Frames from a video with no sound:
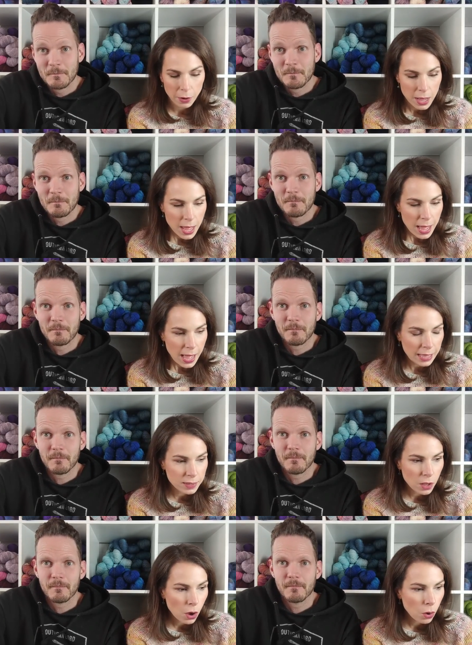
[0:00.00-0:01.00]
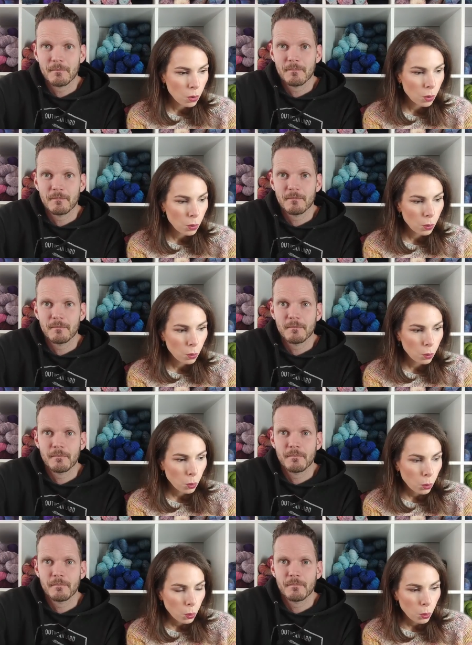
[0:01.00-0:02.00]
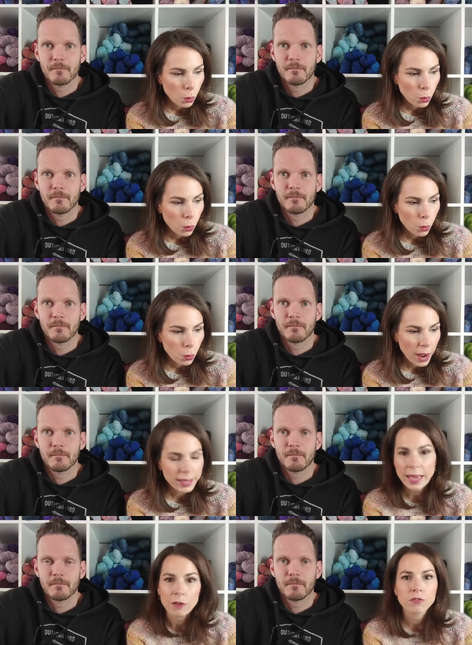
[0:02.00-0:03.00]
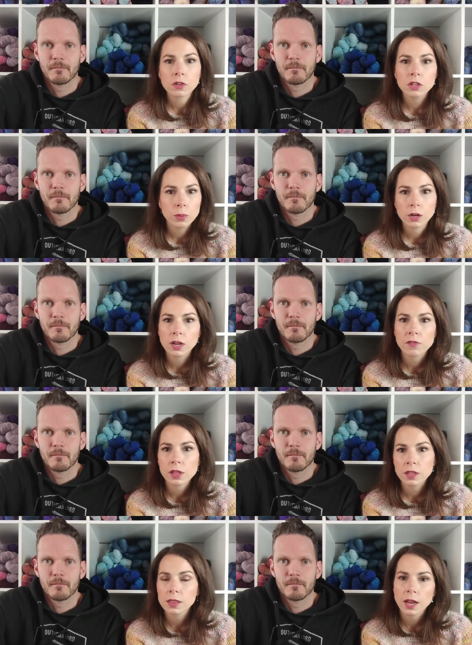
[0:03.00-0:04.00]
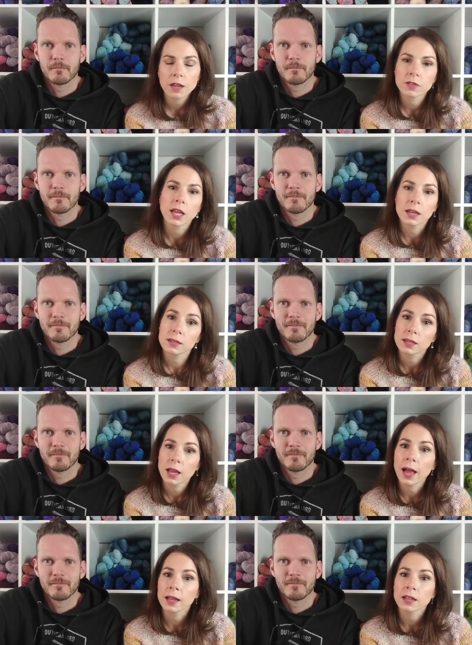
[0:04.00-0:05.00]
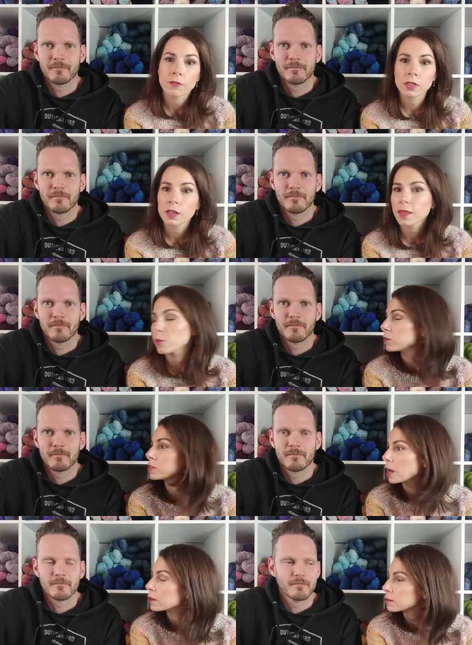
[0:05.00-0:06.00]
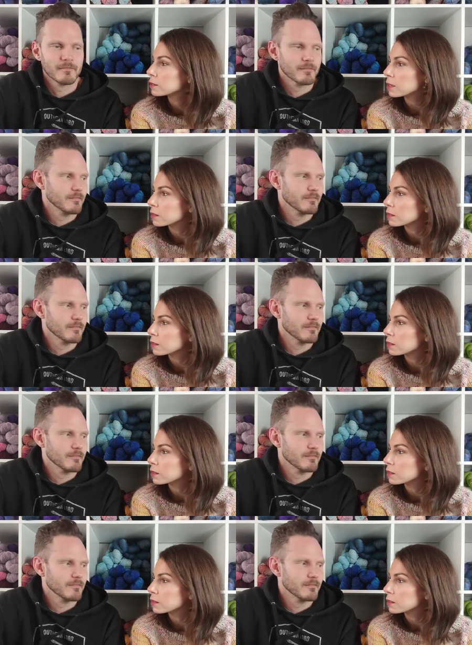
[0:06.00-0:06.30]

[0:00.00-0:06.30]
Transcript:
Speaker 1: now. And so I can't fill you in on everything that I've knit and everything that we've done in